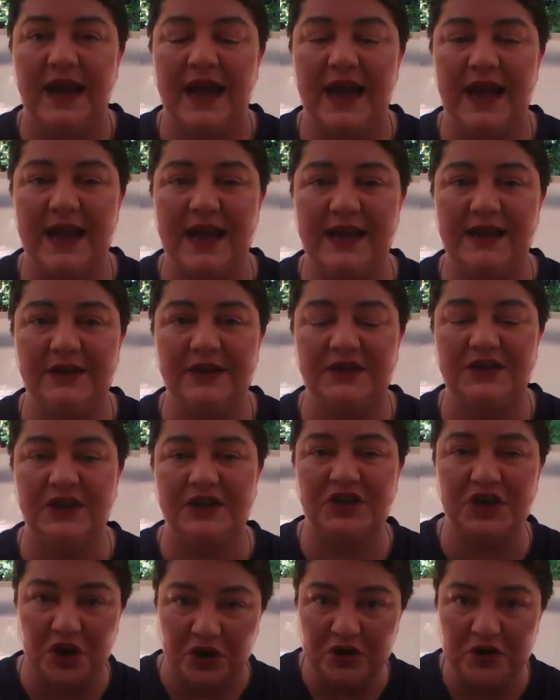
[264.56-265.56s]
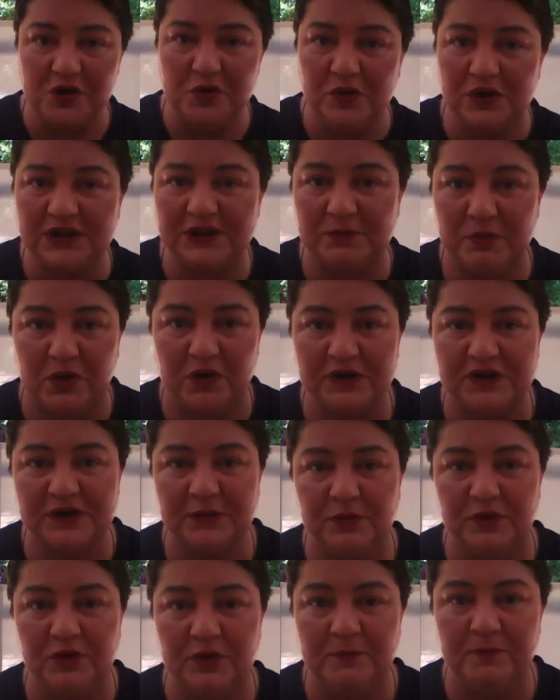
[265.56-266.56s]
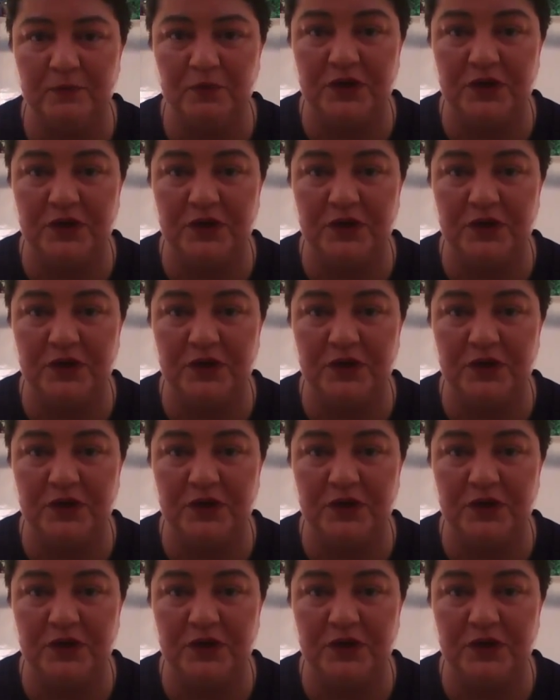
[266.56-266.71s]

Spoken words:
And to show you what's possible